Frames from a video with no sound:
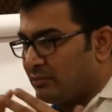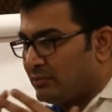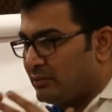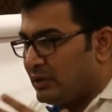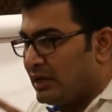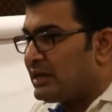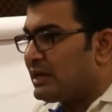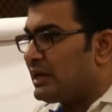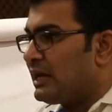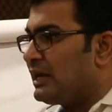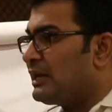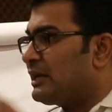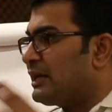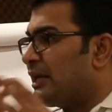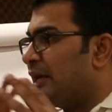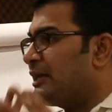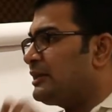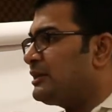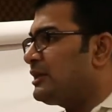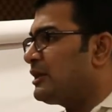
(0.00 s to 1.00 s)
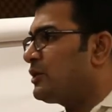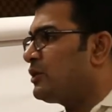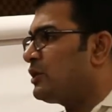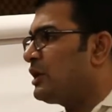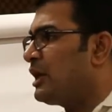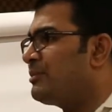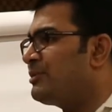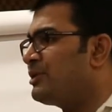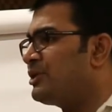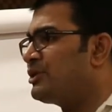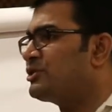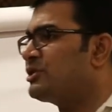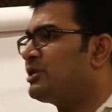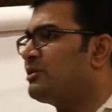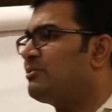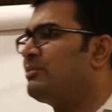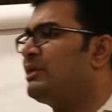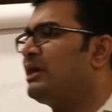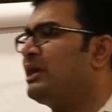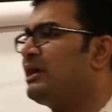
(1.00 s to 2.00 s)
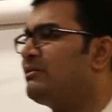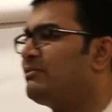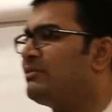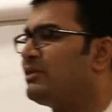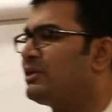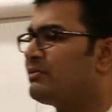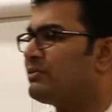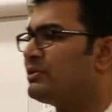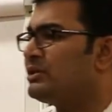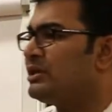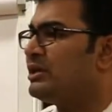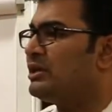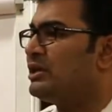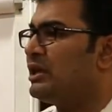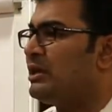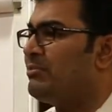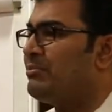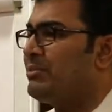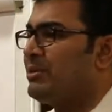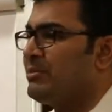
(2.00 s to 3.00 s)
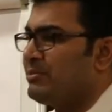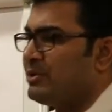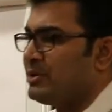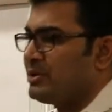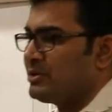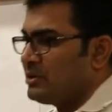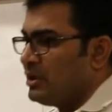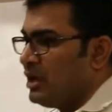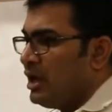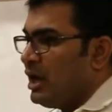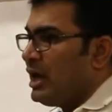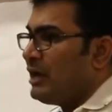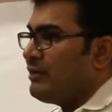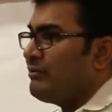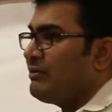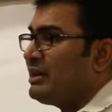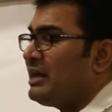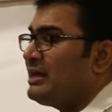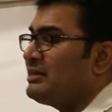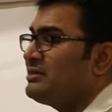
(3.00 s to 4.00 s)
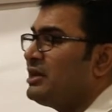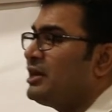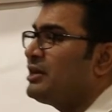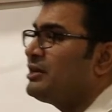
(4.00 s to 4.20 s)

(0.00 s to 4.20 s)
inculcate the collaboration behavior within team members? And when I say